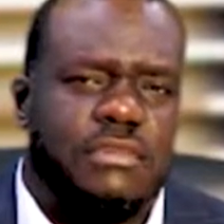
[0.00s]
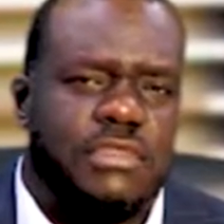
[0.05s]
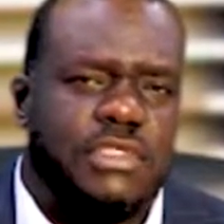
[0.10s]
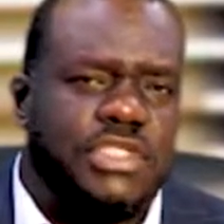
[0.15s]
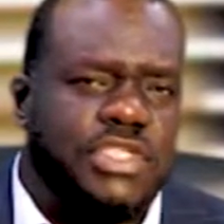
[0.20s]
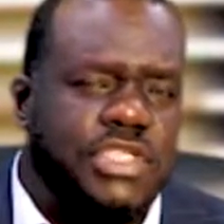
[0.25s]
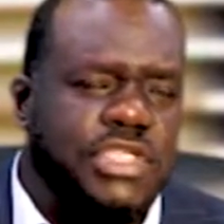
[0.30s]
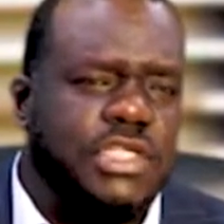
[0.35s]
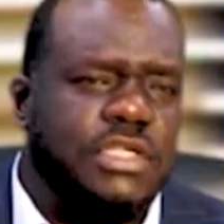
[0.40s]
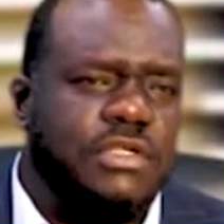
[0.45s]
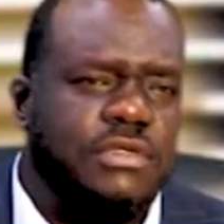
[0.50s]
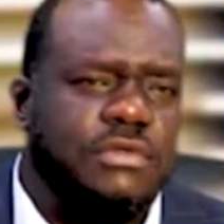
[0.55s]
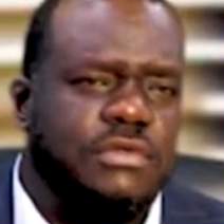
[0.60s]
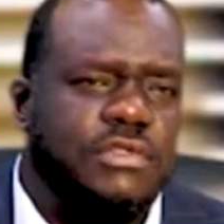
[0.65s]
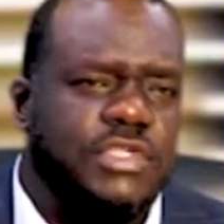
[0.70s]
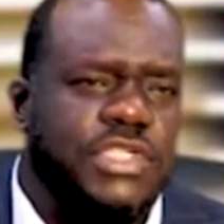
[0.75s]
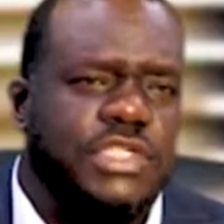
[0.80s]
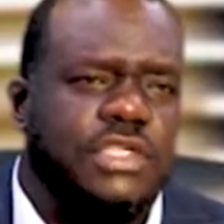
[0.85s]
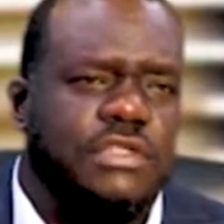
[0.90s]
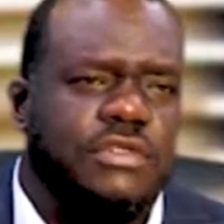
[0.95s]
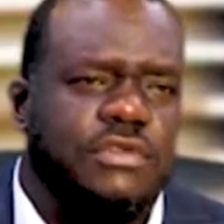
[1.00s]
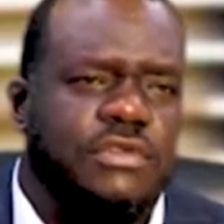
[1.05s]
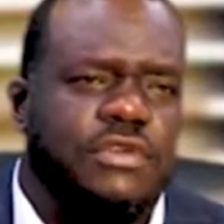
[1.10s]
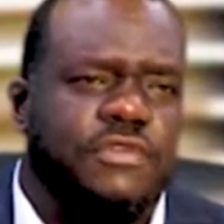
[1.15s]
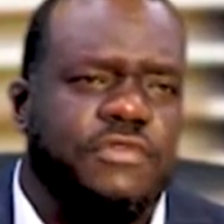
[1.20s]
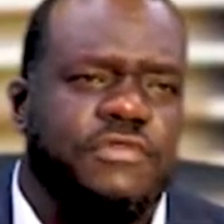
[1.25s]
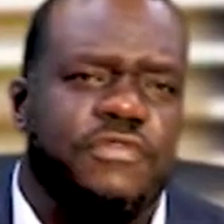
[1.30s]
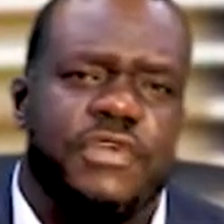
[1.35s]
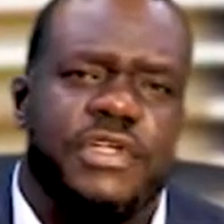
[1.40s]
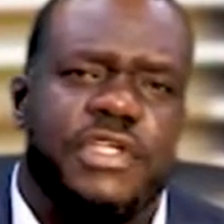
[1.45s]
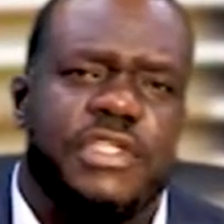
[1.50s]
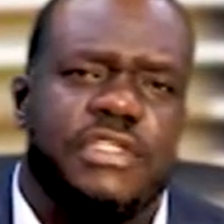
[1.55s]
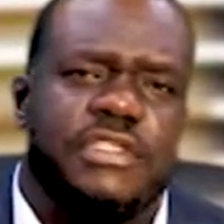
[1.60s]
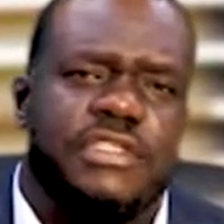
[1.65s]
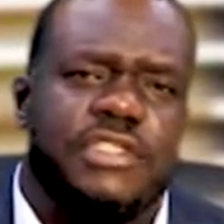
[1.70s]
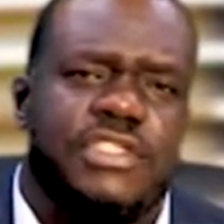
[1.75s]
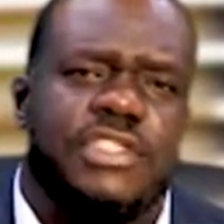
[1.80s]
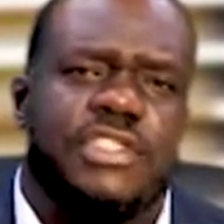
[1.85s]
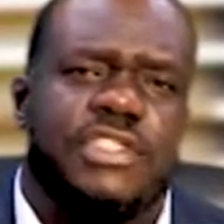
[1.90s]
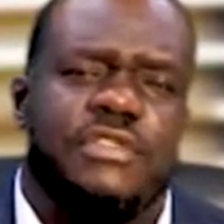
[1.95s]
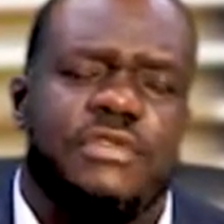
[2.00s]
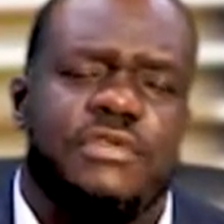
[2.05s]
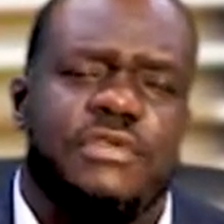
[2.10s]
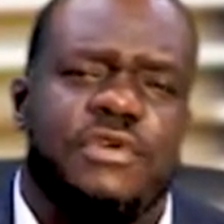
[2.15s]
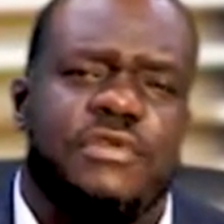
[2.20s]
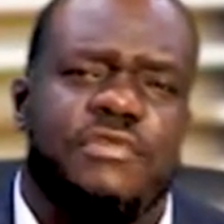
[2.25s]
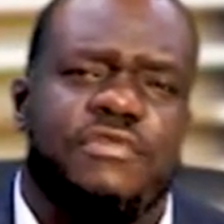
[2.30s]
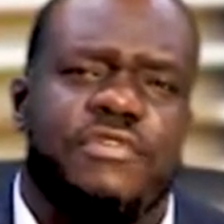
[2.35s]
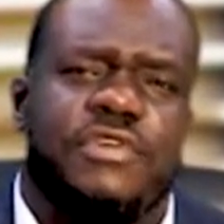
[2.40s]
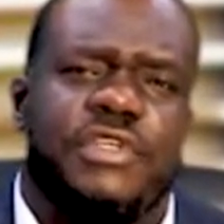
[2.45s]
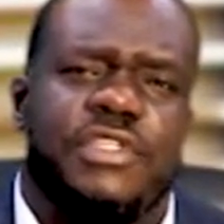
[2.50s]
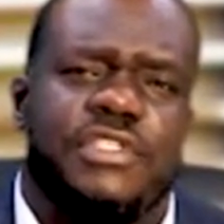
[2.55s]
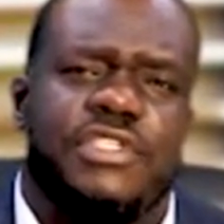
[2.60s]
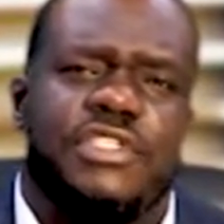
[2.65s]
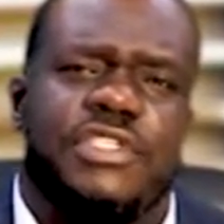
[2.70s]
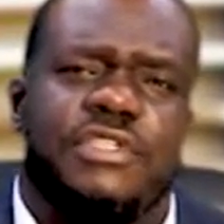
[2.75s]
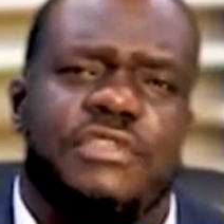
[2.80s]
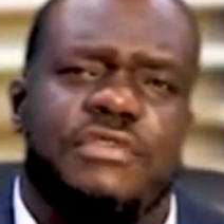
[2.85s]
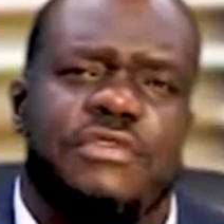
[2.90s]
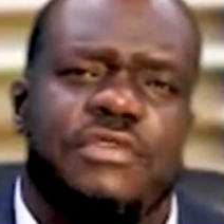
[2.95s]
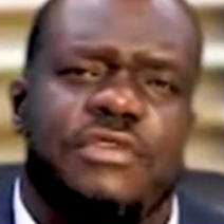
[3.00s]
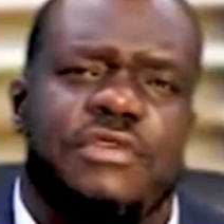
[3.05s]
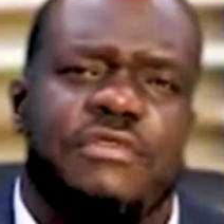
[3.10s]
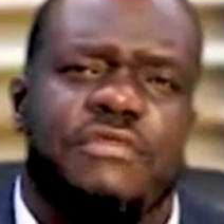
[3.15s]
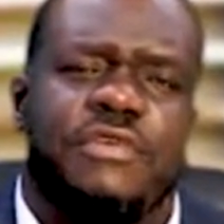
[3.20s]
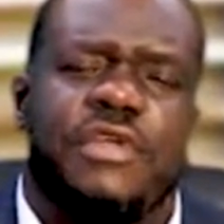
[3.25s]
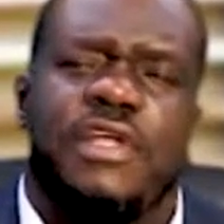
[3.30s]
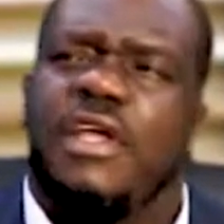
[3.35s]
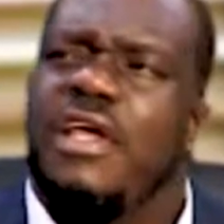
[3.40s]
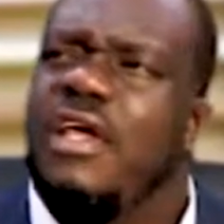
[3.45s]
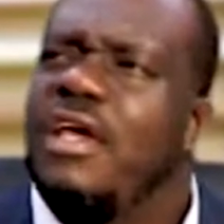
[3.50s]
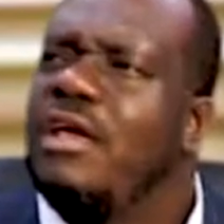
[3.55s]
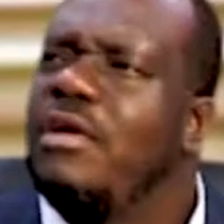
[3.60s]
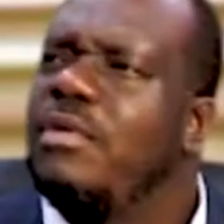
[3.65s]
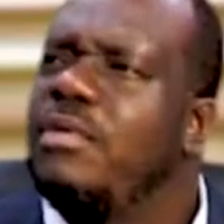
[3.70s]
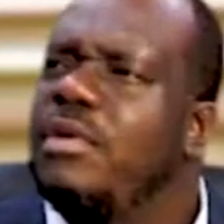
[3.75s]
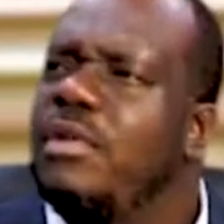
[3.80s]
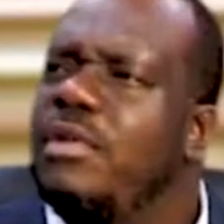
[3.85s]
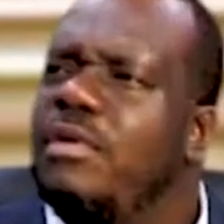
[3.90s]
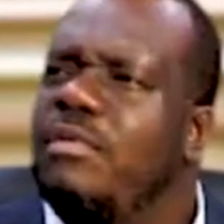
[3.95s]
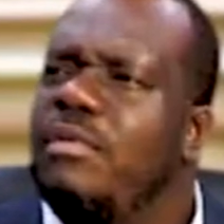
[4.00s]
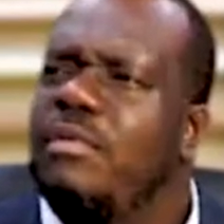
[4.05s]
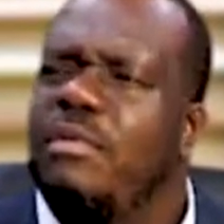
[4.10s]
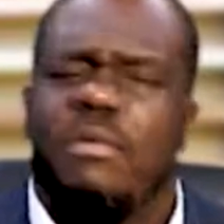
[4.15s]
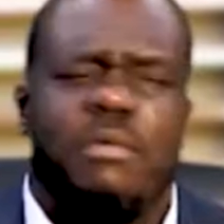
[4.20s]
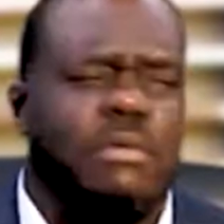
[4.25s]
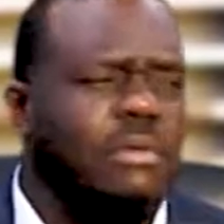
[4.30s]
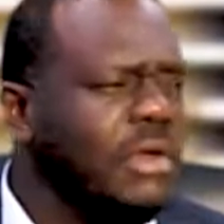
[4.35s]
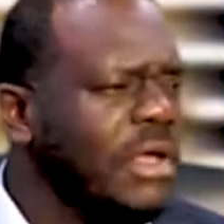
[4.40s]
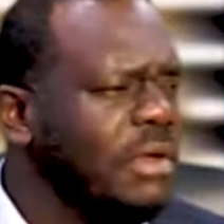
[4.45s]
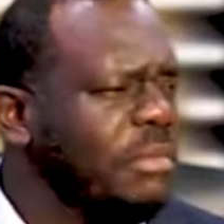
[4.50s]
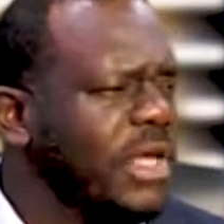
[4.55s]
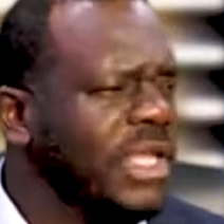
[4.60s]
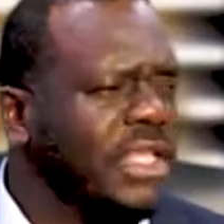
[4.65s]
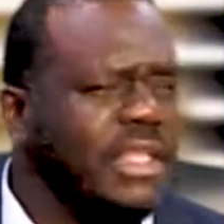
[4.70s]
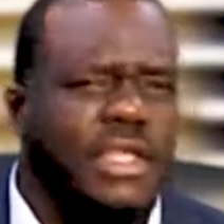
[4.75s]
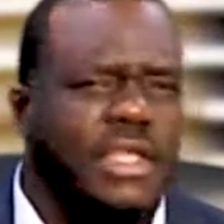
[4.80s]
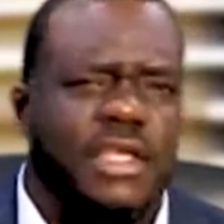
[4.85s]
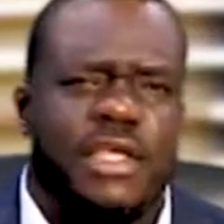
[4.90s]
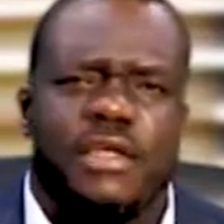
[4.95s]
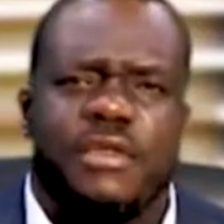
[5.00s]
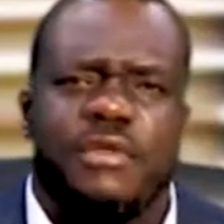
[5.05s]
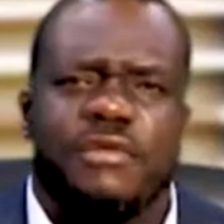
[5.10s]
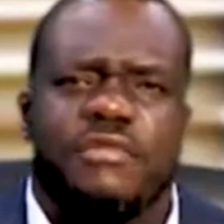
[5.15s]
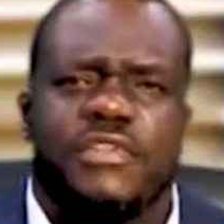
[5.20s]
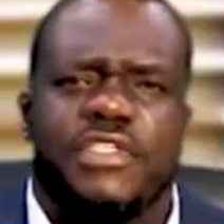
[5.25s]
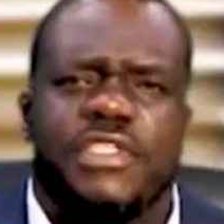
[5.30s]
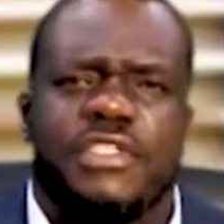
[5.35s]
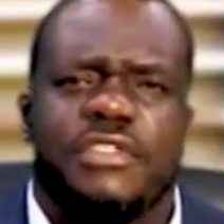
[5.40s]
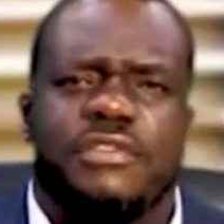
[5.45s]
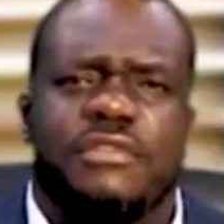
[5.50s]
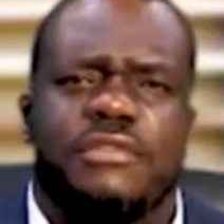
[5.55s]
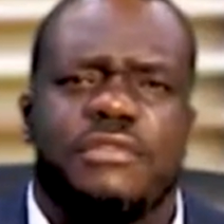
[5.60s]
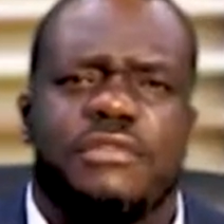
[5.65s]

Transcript: Chinedu, to your friend, to your friend, to your friend. You wonder, why am I thinking of Chinedu?